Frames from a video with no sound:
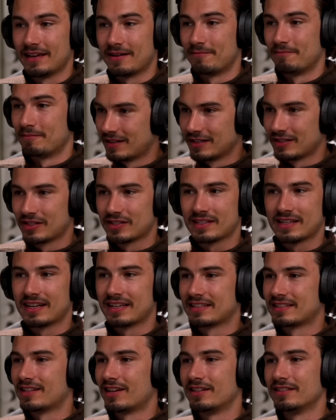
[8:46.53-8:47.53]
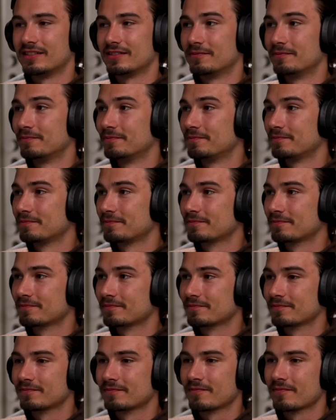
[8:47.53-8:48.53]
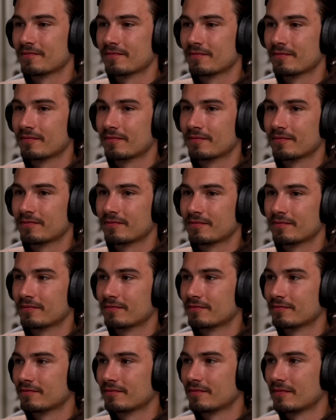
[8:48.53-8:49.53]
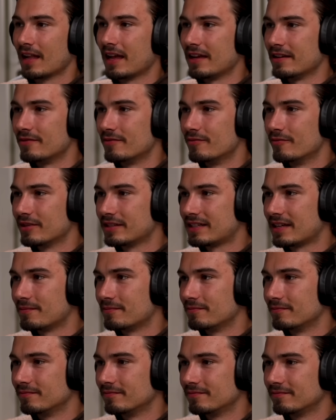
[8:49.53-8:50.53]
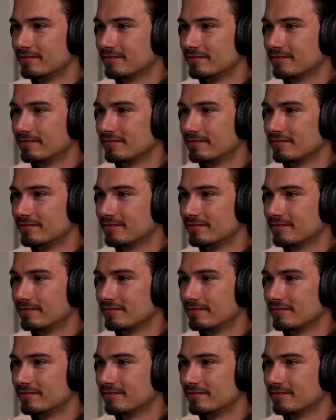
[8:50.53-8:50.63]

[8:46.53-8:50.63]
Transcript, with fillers: yeah, let's just click start. Hello. Hey, what's up?